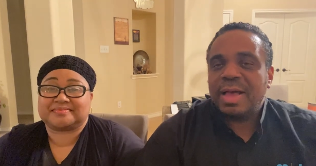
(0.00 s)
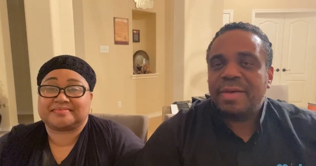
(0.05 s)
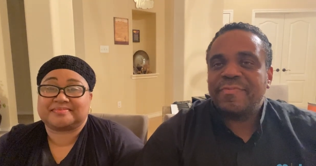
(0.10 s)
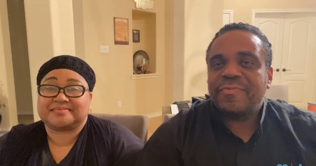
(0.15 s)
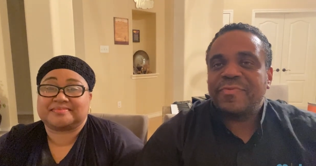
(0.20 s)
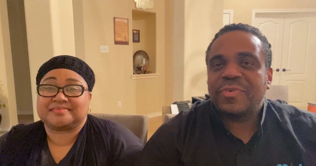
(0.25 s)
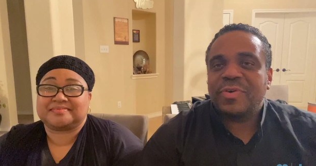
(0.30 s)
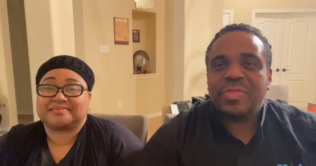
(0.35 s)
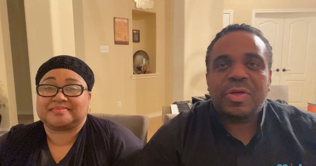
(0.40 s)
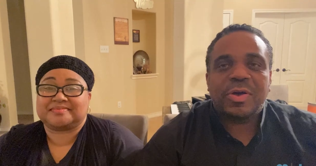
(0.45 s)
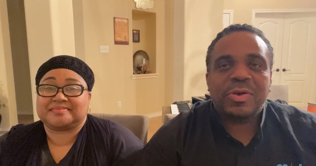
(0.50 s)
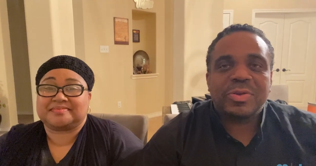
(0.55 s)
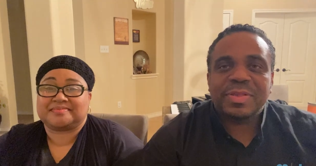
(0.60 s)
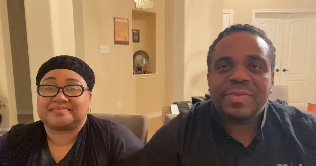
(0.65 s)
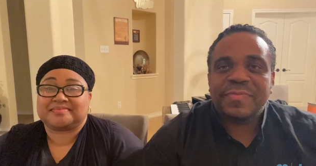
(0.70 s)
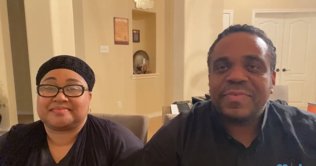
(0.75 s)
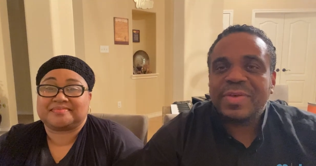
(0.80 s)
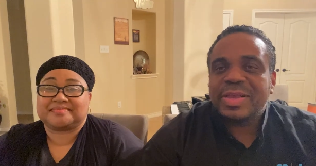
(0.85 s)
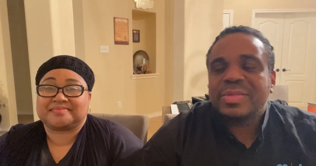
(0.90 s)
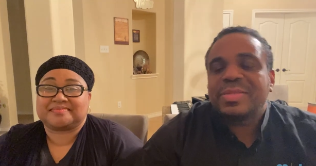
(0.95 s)
Speaker 1: for those
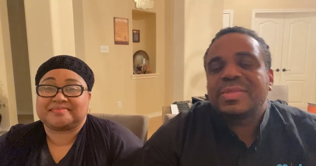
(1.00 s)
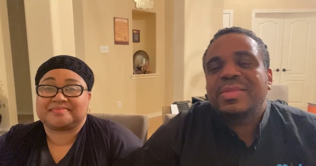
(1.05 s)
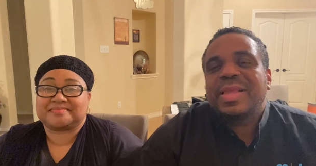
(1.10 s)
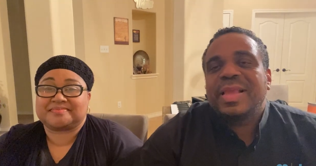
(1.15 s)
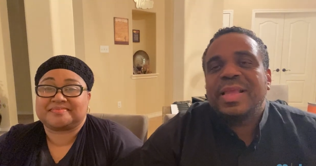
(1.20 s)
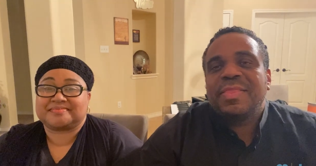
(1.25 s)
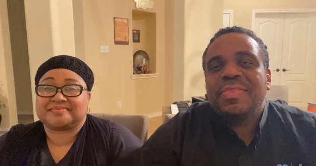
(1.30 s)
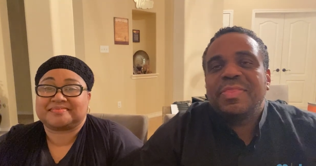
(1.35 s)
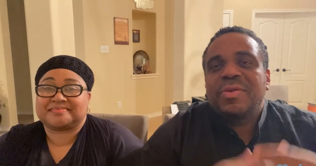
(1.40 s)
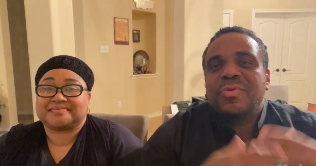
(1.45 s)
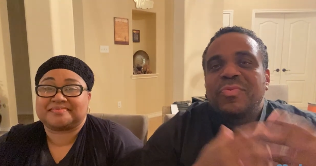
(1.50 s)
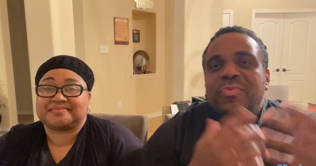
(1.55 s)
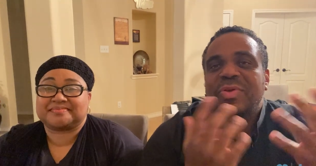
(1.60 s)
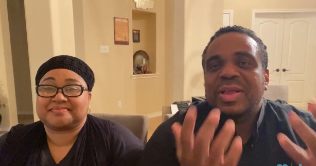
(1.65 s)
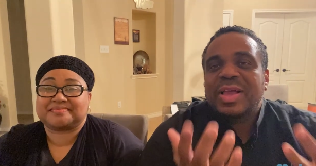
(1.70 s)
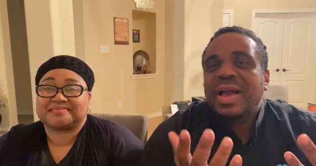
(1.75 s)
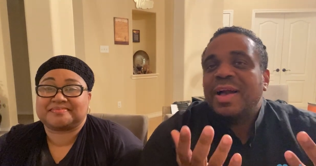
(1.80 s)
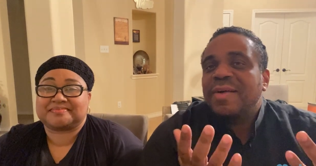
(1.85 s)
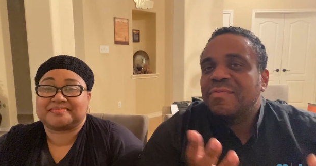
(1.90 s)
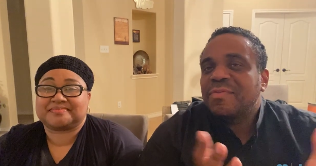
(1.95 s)
of us in the
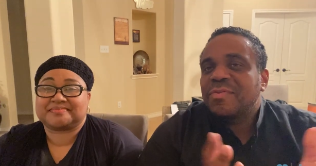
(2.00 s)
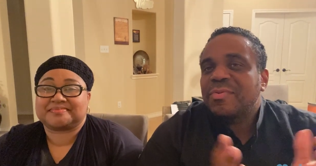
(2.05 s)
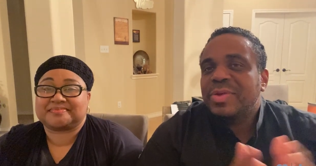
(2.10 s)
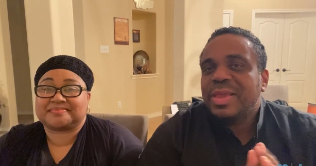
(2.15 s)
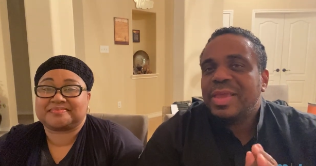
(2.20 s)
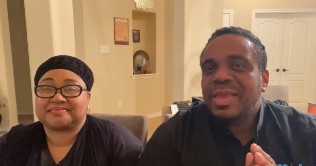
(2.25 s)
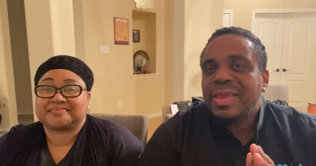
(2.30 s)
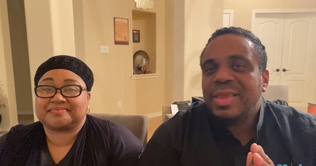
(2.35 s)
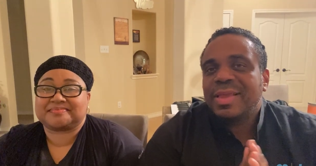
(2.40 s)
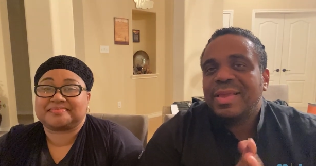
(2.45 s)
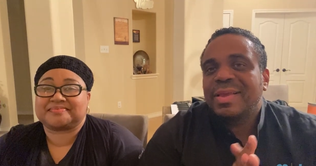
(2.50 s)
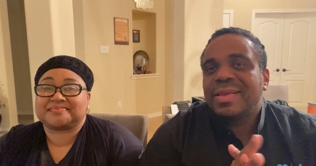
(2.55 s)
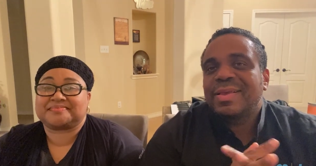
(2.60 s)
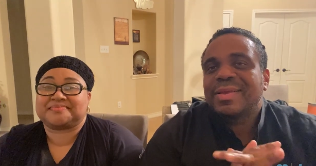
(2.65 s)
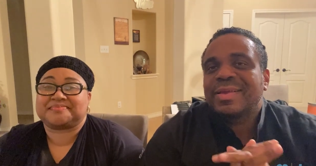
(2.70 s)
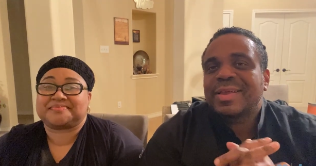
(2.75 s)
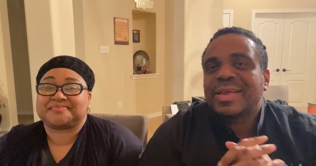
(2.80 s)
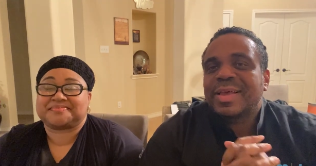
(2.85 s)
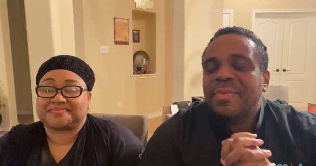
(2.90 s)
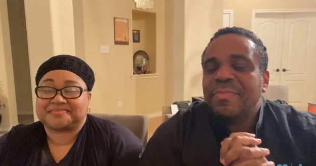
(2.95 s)
recovery
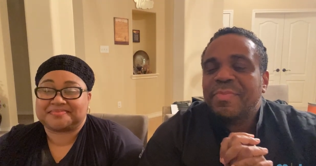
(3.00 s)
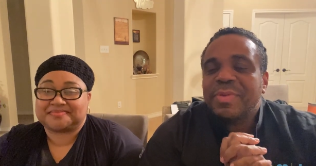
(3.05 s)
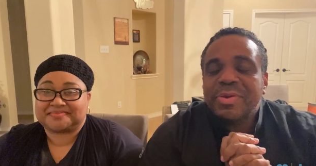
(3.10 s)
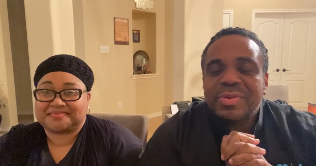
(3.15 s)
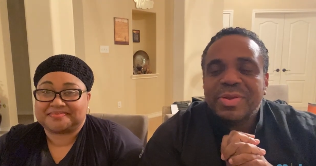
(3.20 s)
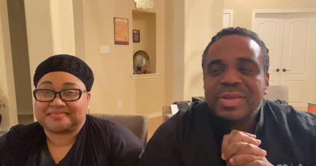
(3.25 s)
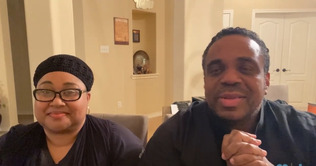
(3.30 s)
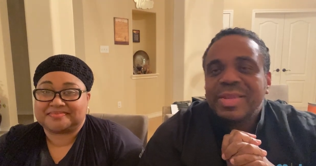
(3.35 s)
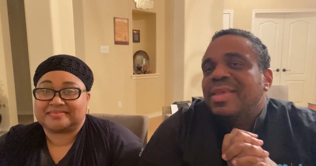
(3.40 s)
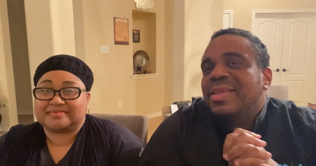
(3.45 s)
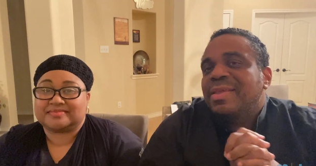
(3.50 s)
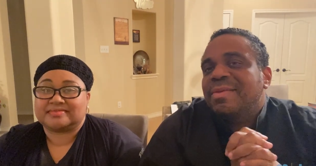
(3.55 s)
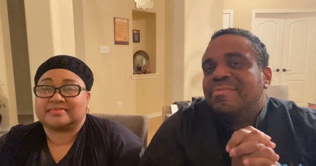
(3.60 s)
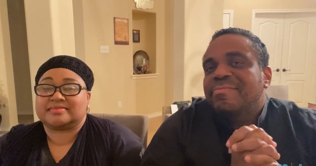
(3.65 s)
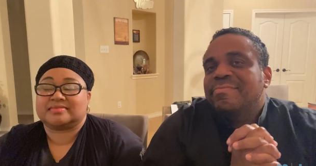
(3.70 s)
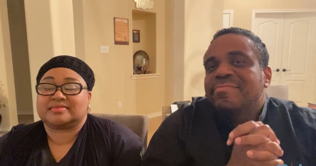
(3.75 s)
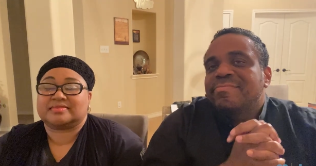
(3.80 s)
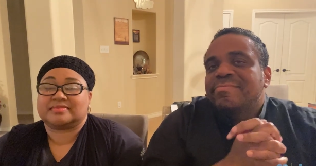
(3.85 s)
community,